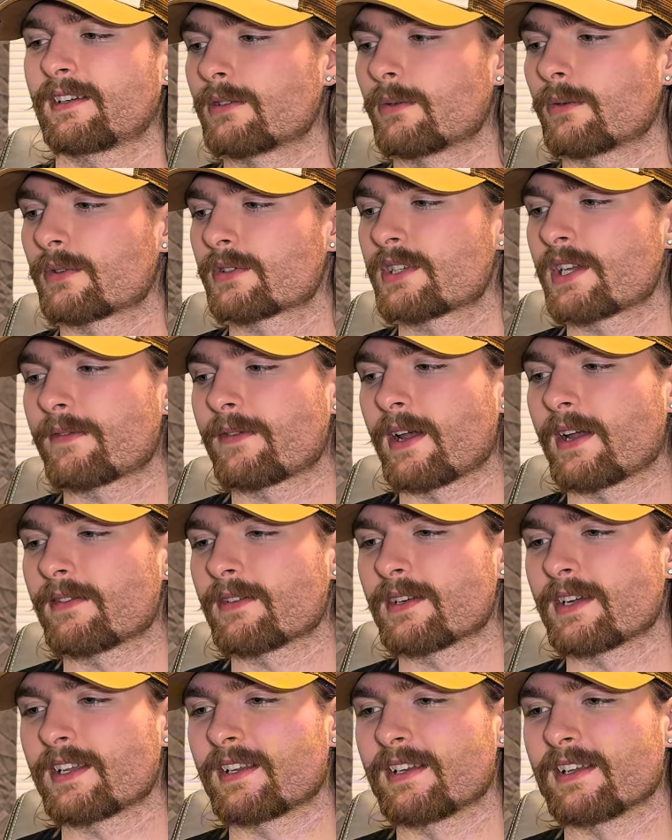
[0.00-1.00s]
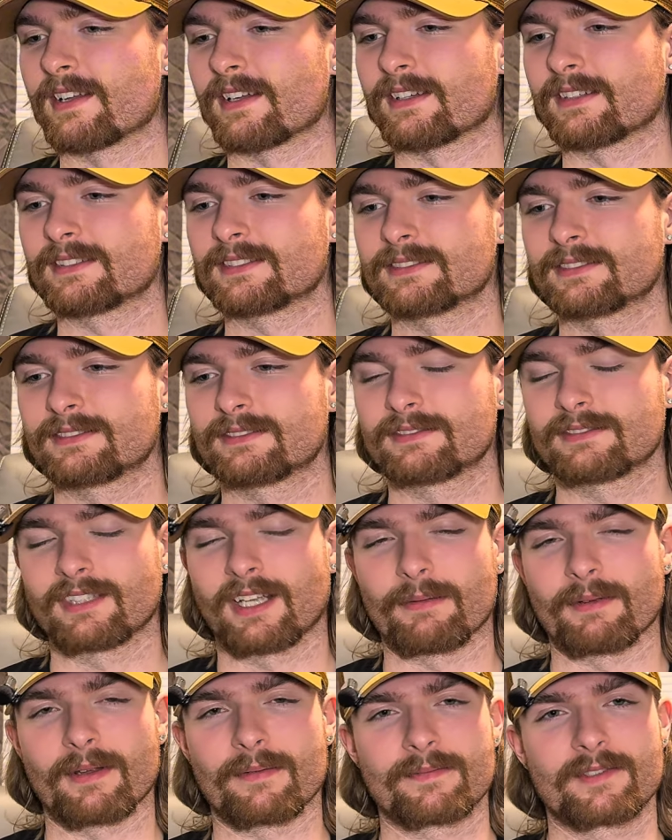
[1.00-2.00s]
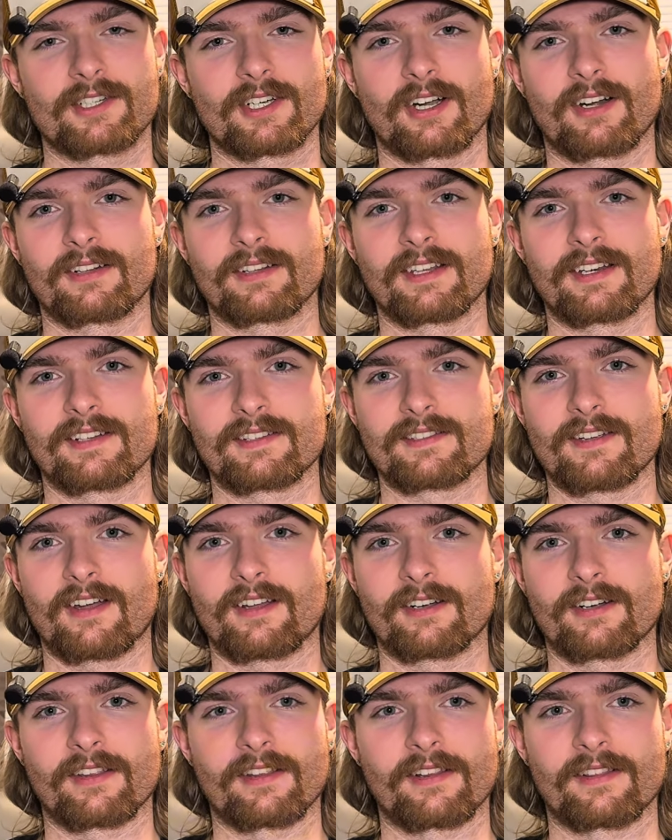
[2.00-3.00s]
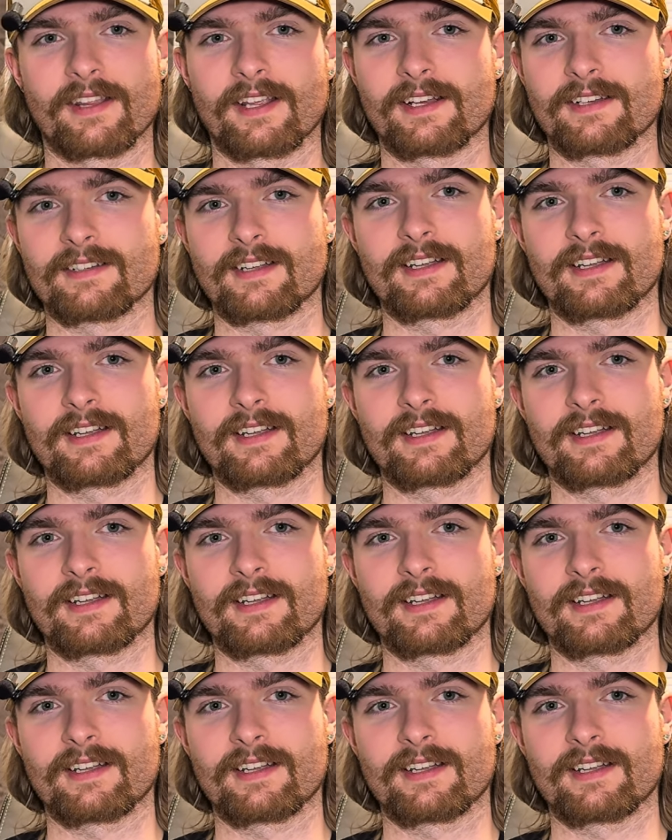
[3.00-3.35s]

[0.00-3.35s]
We'll see if I ever need to, I'm sure I'll need to solder other things.